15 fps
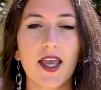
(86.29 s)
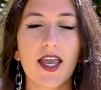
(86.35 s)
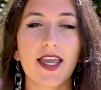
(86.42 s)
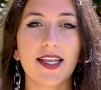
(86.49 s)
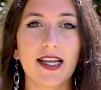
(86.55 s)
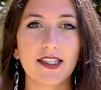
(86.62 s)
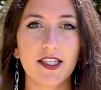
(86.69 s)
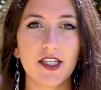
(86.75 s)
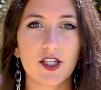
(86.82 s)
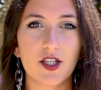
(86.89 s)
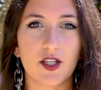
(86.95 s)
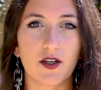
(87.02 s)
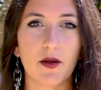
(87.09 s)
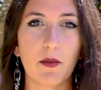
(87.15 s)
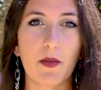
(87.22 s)
In
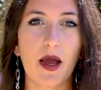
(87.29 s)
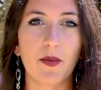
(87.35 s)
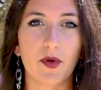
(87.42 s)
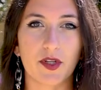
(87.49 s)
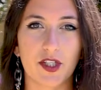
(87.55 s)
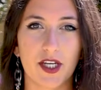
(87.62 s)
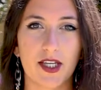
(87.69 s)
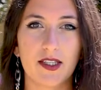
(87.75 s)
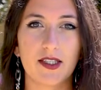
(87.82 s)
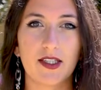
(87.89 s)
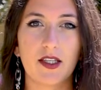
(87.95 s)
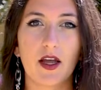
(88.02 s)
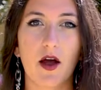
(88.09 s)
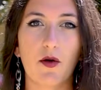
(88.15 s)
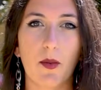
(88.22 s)
addition, by
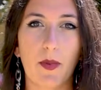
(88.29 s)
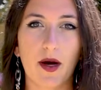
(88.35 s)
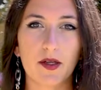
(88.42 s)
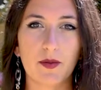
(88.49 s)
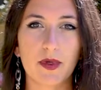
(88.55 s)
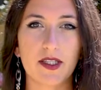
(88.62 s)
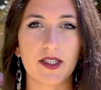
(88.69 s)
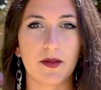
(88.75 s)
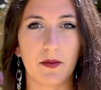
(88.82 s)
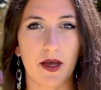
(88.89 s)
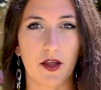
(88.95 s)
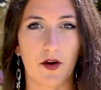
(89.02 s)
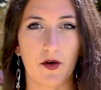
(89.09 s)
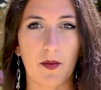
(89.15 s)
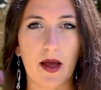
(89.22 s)
purchasing our apartment in
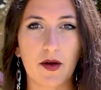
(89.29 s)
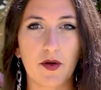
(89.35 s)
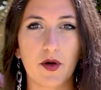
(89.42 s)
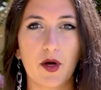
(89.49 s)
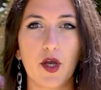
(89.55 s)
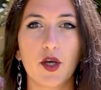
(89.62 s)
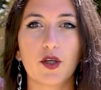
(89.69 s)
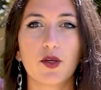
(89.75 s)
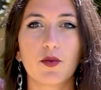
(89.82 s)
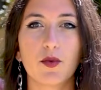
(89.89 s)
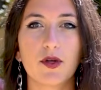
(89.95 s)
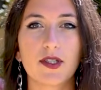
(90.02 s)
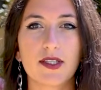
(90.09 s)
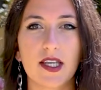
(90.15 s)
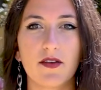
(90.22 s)
Valle Romano, you
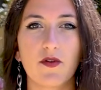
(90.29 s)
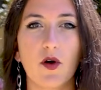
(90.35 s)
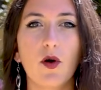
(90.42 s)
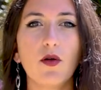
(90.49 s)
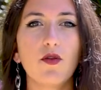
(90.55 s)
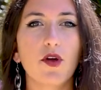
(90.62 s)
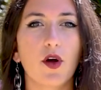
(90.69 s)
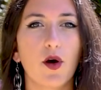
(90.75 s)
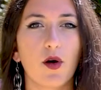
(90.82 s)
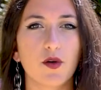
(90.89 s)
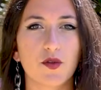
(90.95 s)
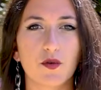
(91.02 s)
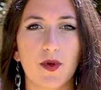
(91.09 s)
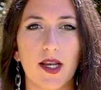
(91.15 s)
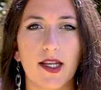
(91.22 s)
will save all the
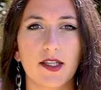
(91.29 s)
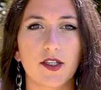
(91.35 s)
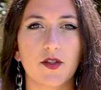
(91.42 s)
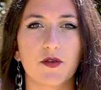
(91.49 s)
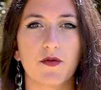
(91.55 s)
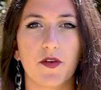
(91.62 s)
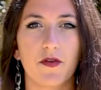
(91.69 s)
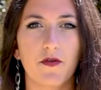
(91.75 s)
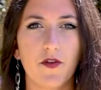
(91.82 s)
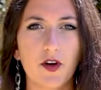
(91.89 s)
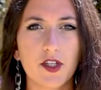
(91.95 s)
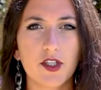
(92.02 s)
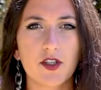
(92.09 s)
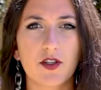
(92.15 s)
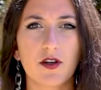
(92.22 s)
costs related to the
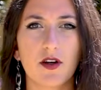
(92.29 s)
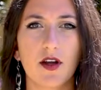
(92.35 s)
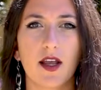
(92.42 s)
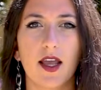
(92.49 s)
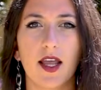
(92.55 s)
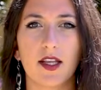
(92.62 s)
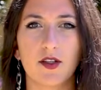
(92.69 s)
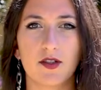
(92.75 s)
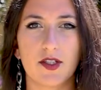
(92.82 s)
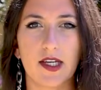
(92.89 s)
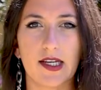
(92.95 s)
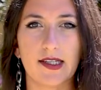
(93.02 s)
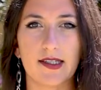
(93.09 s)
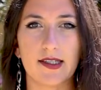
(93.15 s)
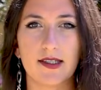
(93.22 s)
furniture and
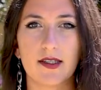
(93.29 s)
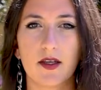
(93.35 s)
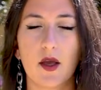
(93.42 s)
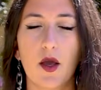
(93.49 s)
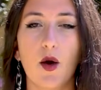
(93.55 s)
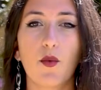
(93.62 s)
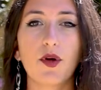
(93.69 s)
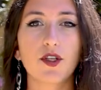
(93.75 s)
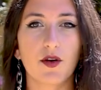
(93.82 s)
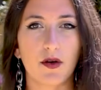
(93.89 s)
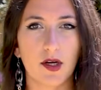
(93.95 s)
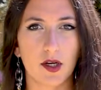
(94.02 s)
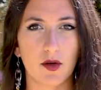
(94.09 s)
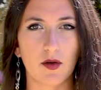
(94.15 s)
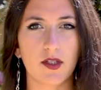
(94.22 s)
utilities, which are
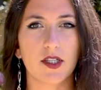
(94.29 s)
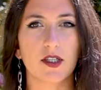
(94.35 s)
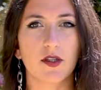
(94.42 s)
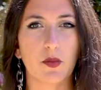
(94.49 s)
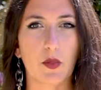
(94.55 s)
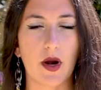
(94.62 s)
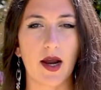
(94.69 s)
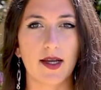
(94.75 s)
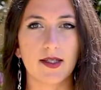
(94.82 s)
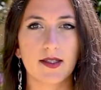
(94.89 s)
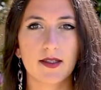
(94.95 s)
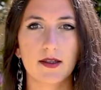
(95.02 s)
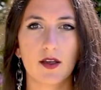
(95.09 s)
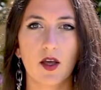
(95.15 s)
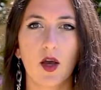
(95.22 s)
included in the
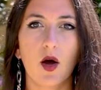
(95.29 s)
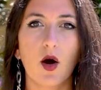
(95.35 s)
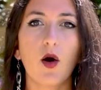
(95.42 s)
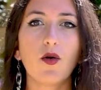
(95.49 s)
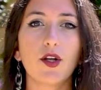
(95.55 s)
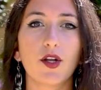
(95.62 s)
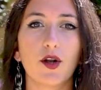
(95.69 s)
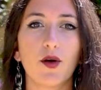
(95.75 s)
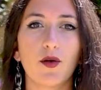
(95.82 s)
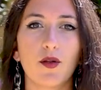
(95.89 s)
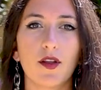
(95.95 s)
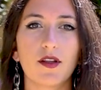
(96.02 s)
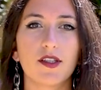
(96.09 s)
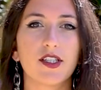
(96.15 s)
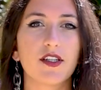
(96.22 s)
price. All in
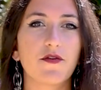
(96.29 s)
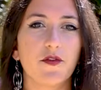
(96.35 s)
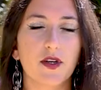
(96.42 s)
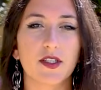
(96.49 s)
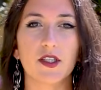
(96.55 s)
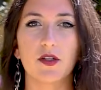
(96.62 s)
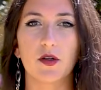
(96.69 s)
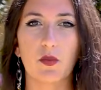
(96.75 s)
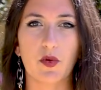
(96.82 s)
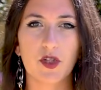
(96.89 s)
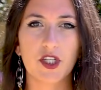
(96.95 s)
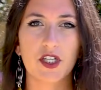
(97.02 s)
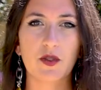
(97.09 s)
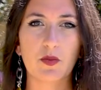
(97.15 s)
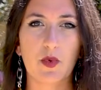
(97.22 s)
all, the difference in the
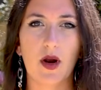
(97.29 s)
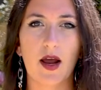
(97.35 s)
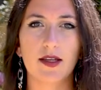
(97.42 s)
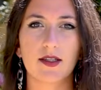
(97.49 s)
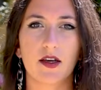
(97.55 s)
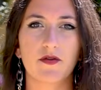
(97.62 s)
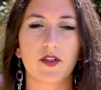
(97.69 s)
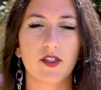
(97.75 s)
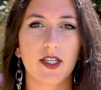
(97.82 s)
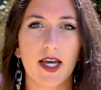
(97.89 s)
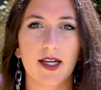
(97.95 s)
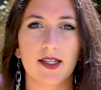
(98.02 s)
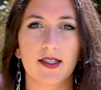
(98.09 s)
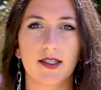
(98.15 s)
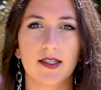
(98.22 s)
purchase price after
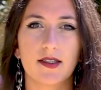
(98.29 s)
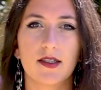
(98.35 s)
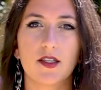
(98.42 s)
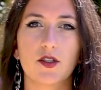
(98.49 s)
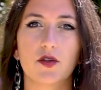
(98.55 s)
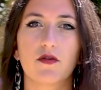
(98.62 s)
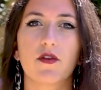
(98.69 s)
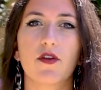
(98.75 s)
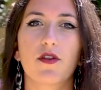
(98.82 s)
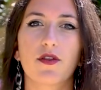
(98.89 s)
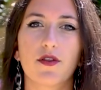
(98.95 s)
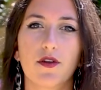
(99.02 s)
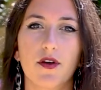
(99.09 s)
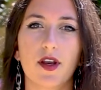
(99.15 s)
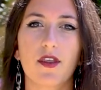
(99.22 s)
taxes is over
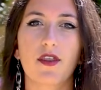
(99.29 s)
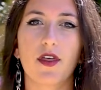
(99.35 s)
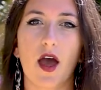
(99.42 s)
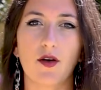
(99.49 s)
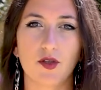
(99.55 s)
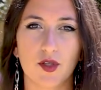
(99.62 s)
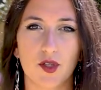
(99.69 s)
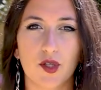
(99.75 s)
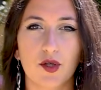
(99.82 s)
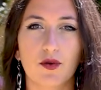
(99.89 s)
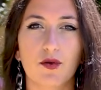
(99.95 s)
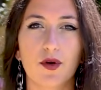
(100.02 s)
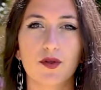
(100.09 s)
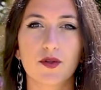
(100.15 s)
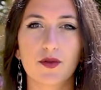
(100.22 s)
30,000
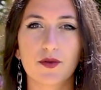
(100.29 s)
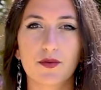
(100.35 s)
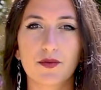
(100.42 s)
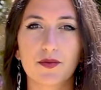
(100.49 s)
euros.